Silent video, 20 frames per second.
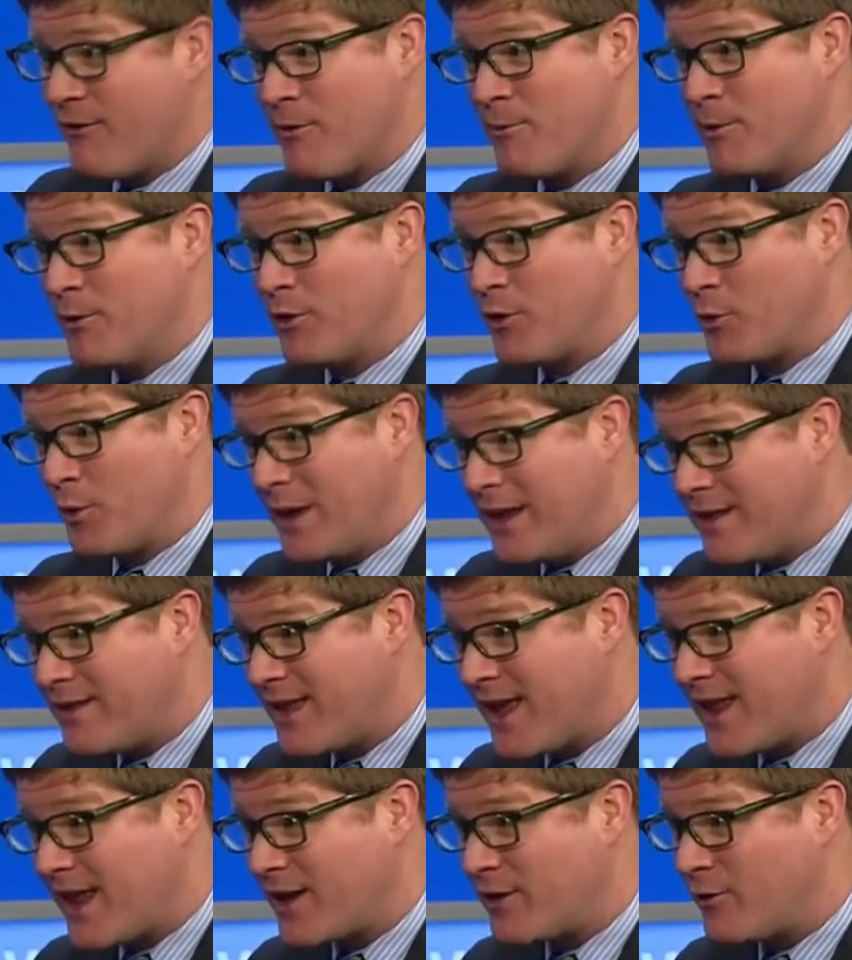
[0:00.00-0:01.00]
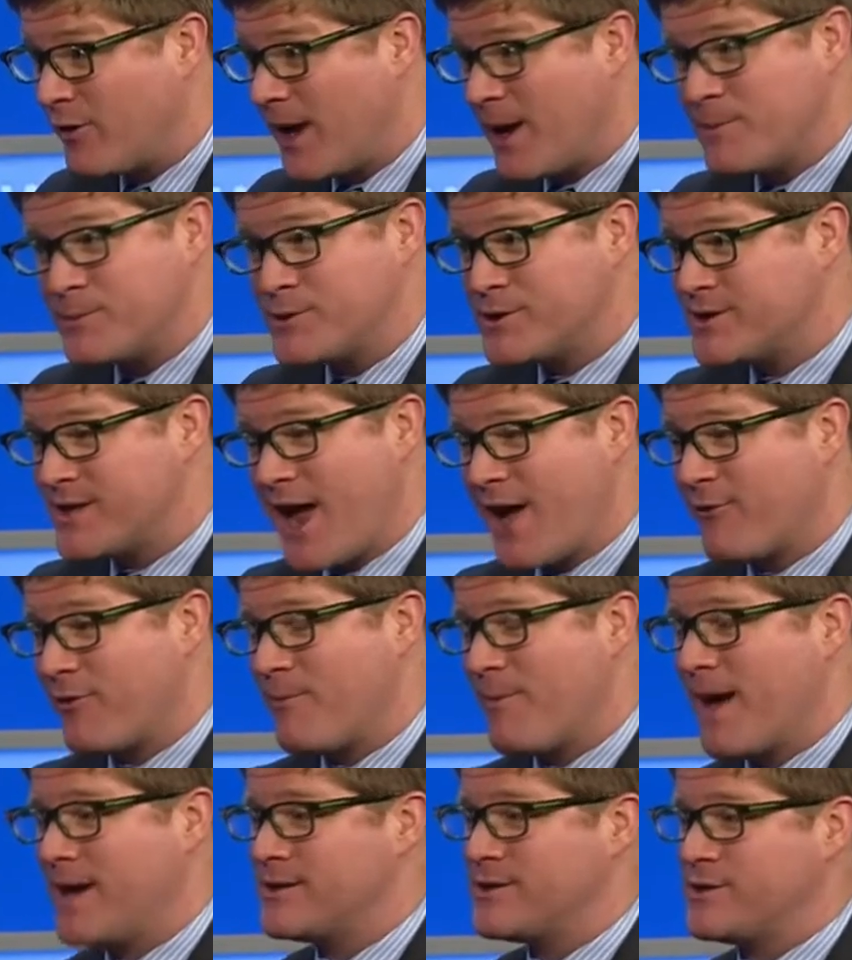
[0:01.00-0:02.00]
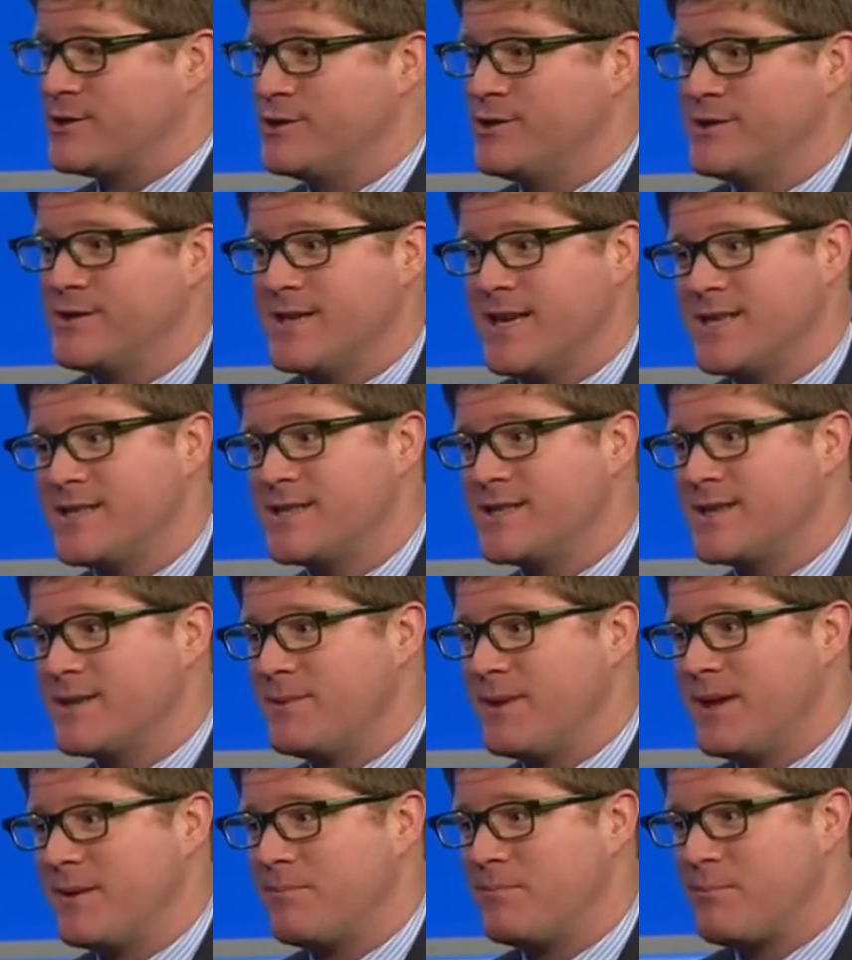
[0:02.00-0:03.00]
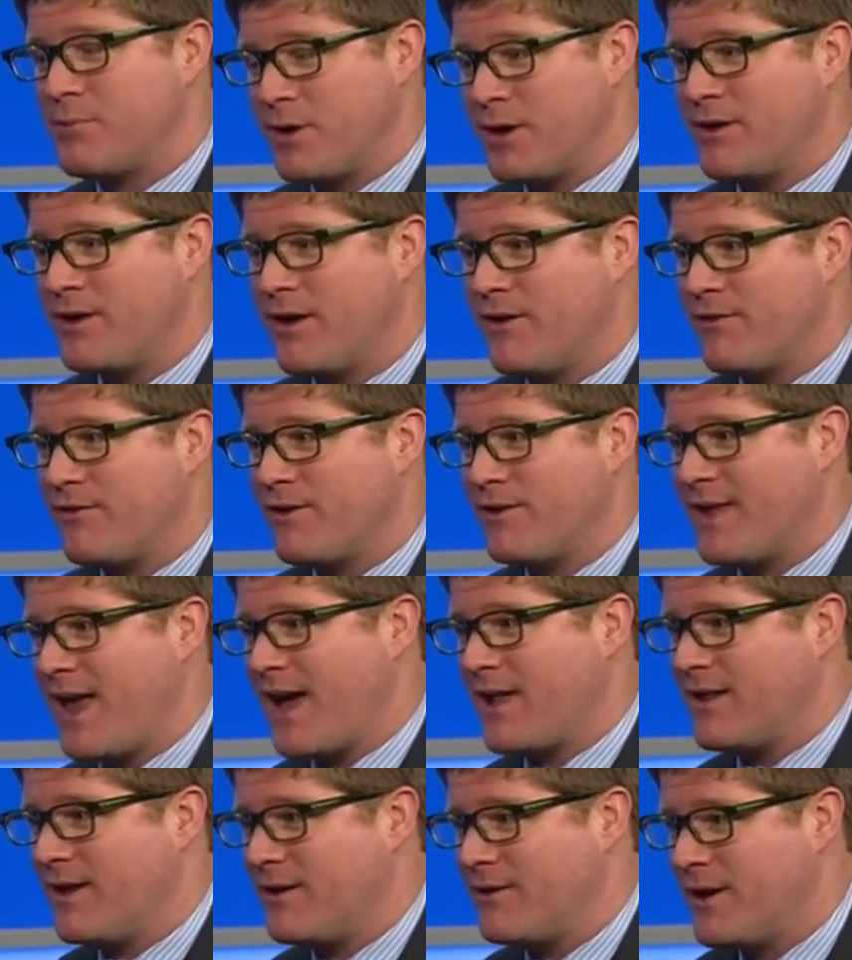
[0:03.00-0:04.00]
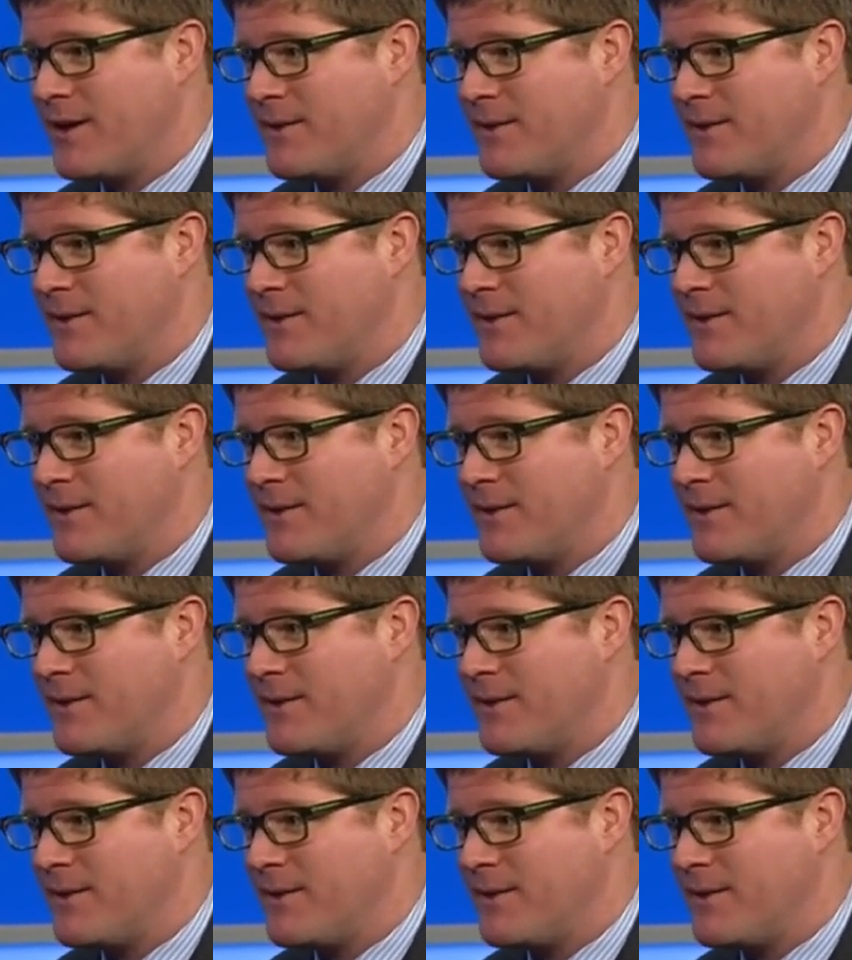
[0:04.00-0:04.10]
from a swing state like New Hampshire is not from Massachusetts. That's going to be a pretty tough attack line,